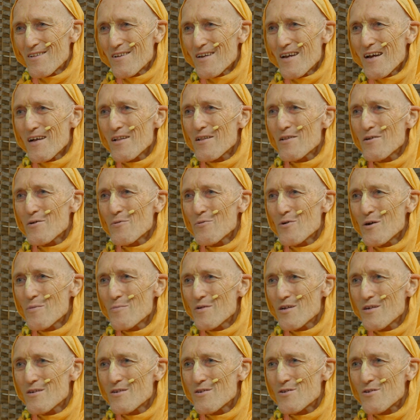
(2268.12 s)
the elder
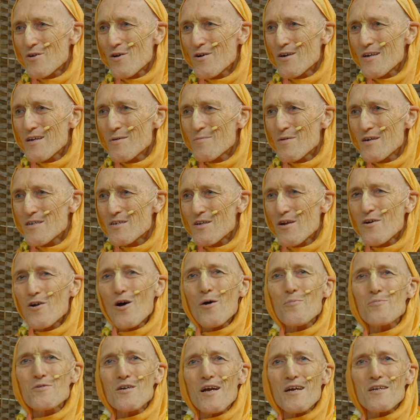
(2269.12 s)
women saw him as an
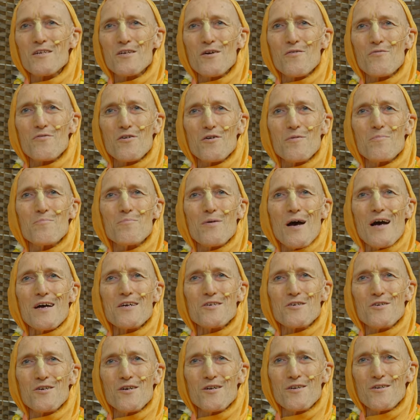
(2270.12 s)
object of
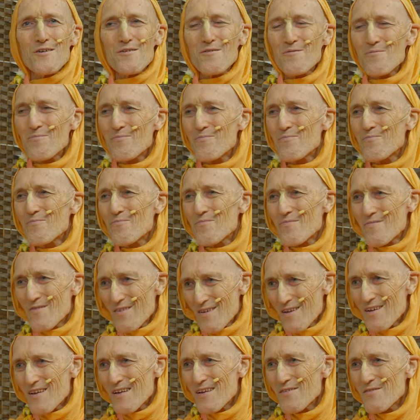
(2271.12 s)
compassion.
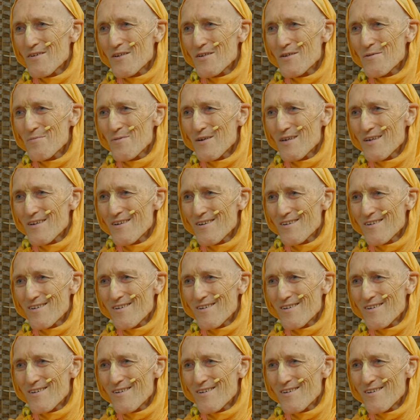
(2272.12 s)
Give it to me.